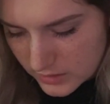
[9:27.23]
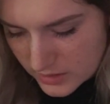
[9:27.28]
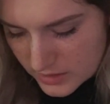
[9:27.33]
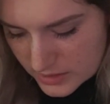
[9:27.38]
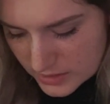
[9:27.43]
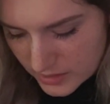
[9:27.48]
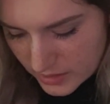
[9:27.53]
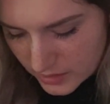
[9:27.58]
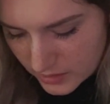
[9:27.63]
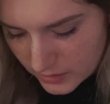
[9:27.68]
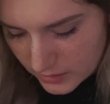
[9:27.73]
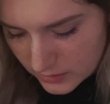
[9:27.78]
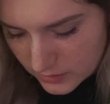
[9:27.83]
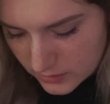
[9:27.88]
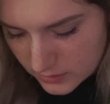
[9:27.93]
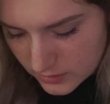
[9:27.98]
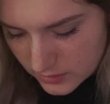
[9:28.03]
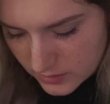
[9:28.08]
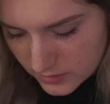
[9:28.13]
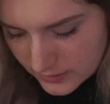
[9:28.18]
the
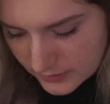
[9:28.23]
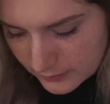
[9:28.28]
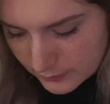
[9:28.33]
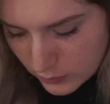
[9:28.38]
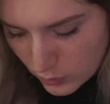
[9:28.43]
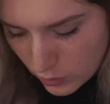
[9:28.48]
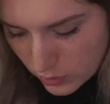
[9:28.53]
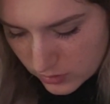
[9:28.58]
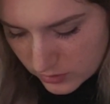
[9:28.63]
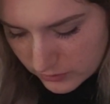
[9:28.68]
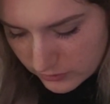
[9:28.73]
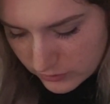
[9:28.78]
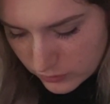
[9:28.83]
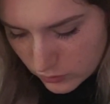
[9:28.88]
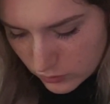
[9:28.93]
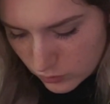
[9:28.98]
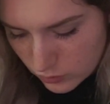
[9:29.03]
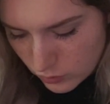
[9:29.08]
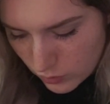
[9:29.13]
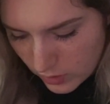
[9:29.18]
bowl
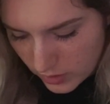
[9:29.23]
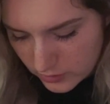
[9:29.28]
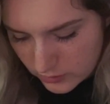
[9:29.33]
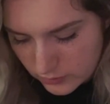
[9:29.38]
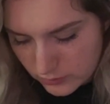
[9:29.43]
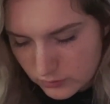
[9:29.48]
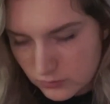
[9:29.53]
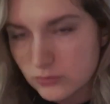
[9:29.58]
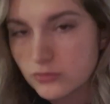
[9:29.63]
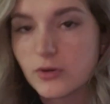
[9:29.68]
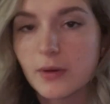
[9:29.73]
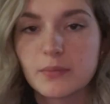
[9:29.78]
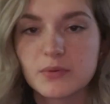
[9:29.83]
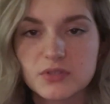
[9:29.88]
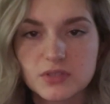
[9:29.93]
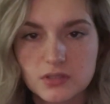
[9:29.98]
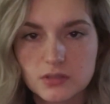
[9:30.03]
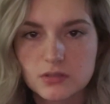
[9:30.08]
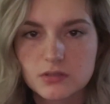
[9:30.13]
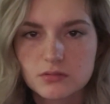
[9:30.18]
of water
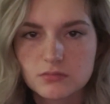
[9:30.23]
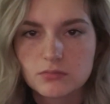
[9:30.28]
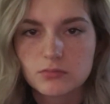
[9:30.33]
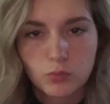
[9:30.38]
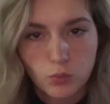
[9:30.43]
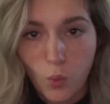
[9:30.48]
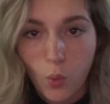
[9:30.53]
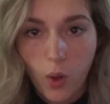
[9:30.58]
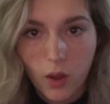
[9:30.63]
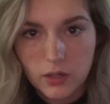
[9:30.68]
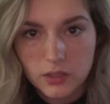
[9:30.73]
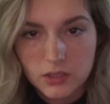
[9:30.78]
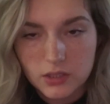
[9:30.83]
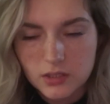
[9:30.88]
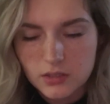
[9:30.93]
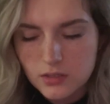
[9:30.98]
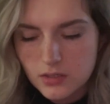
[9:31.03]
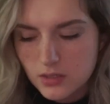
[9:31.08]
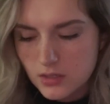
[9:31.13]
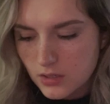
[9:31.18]
represents
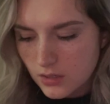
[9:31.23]
water.